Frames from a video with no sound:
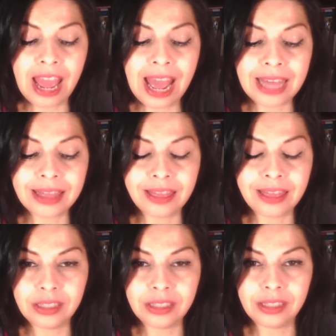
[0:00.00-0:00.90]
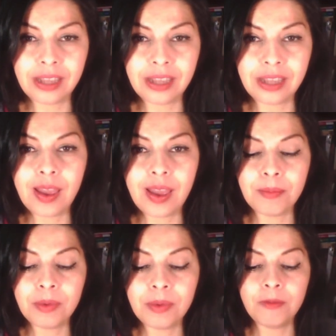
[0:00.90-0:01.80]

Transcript: at this time.